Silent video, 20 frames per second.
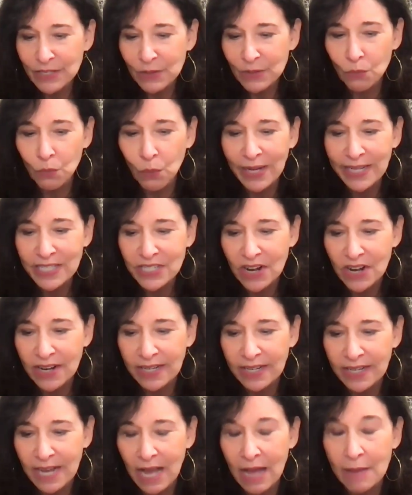so what
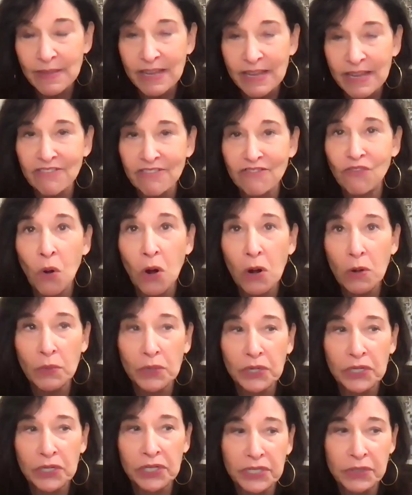started coming
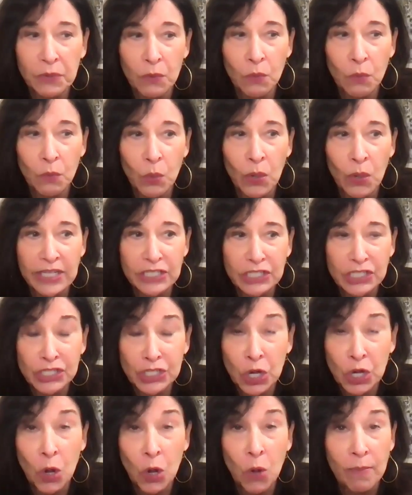forward
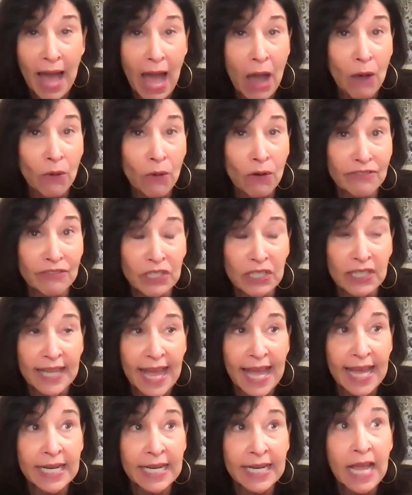was so
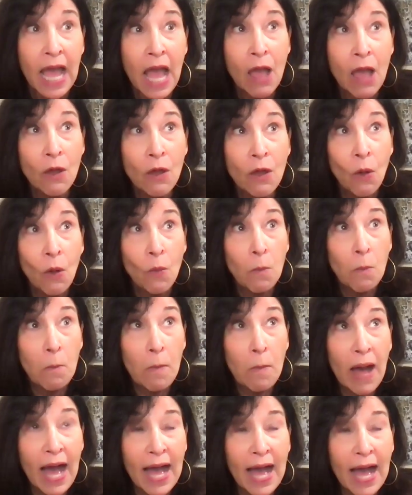powerful. And
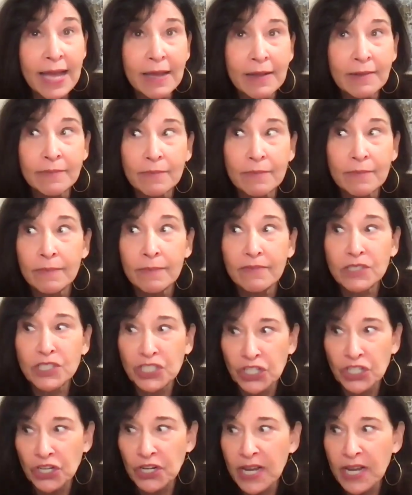my
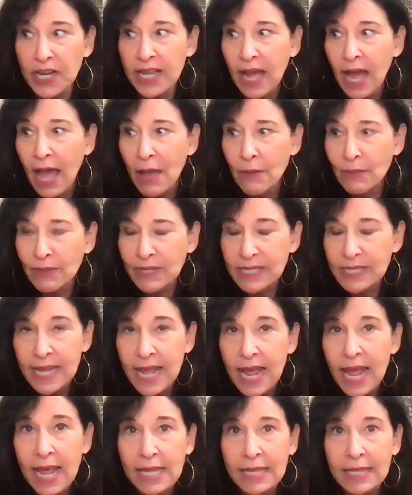journey, I would
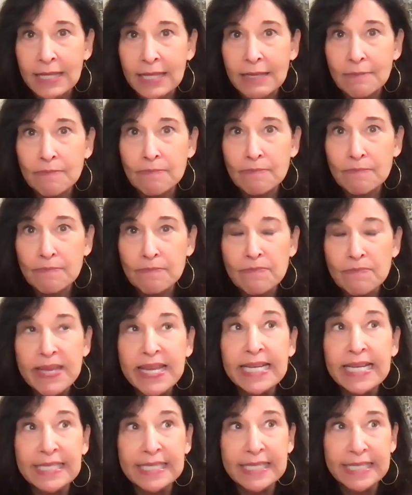say the
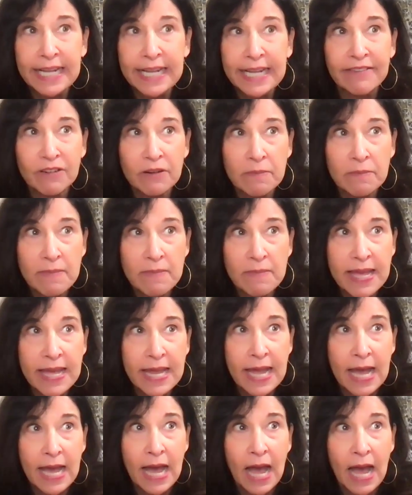biggest thing for
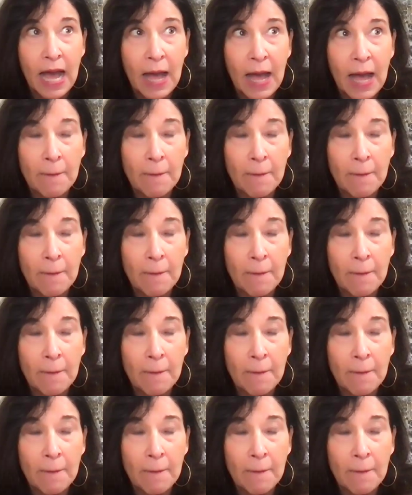me